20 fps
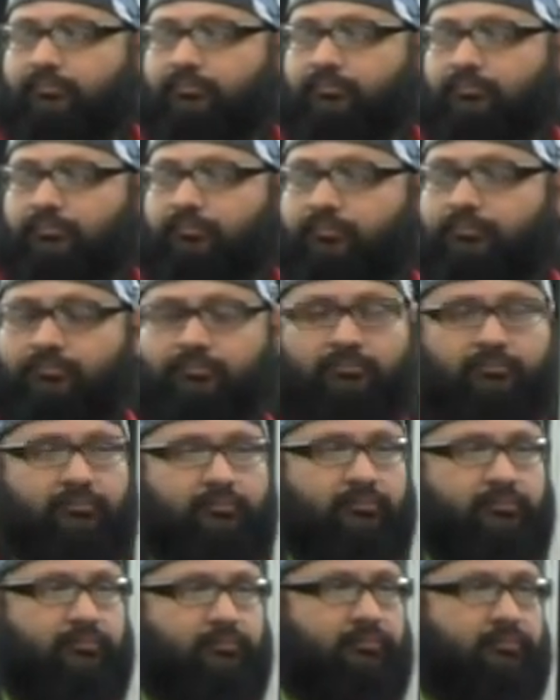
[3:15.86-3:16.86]

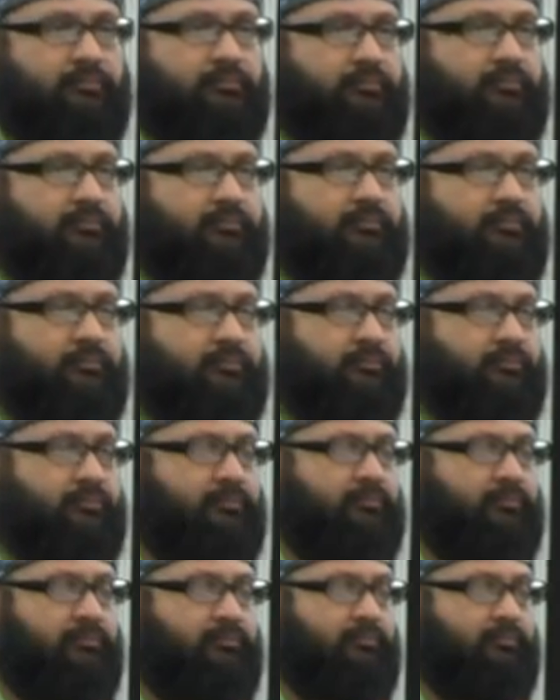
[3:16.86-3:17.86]

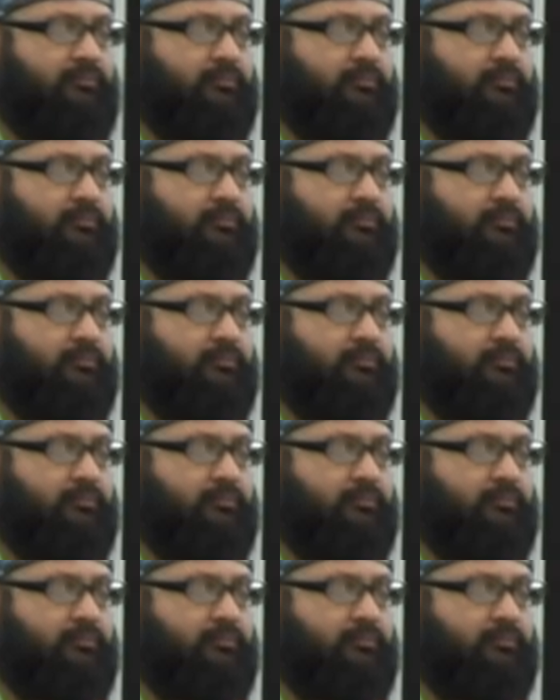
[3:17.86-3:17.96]
The person shown says nothing.